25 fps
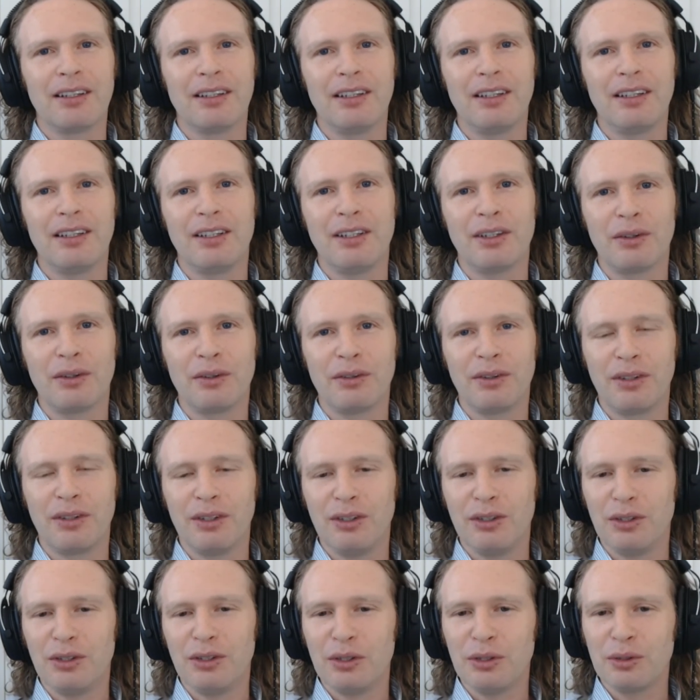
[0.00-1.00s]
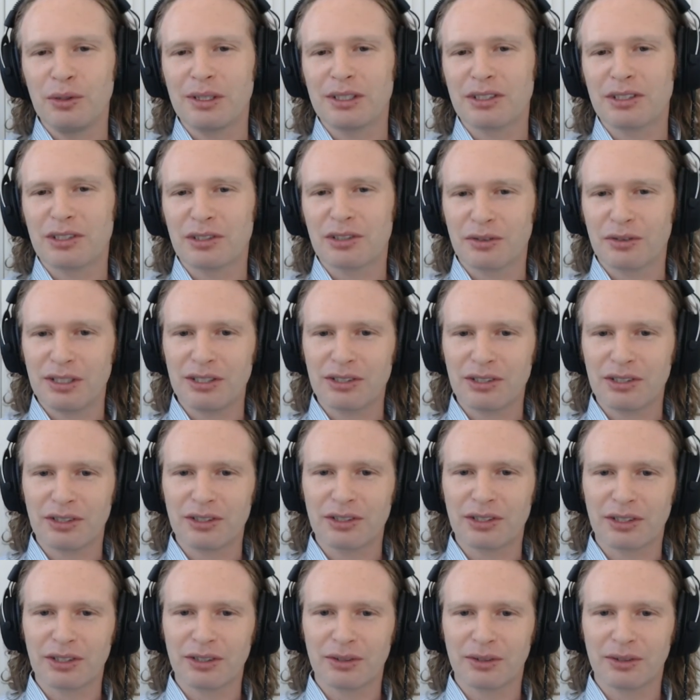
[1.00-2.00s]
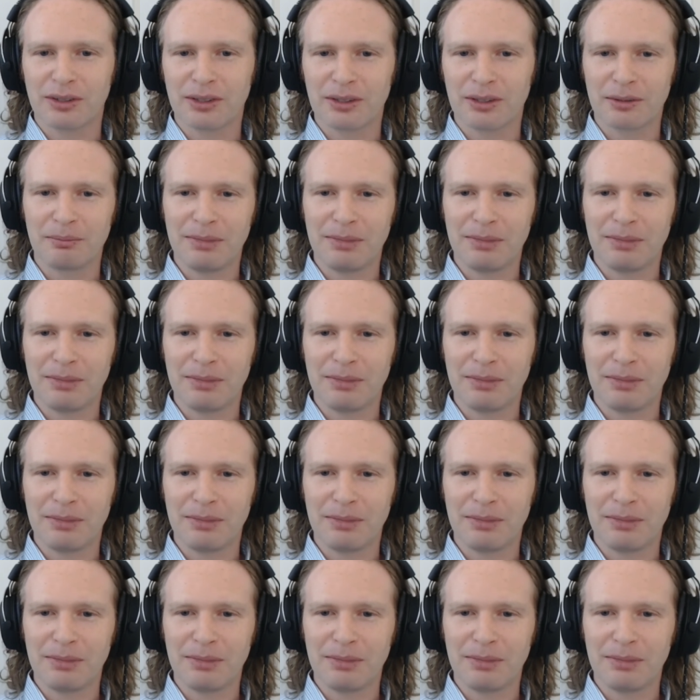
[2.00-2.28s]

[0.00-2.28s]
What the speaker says: you as the researcher or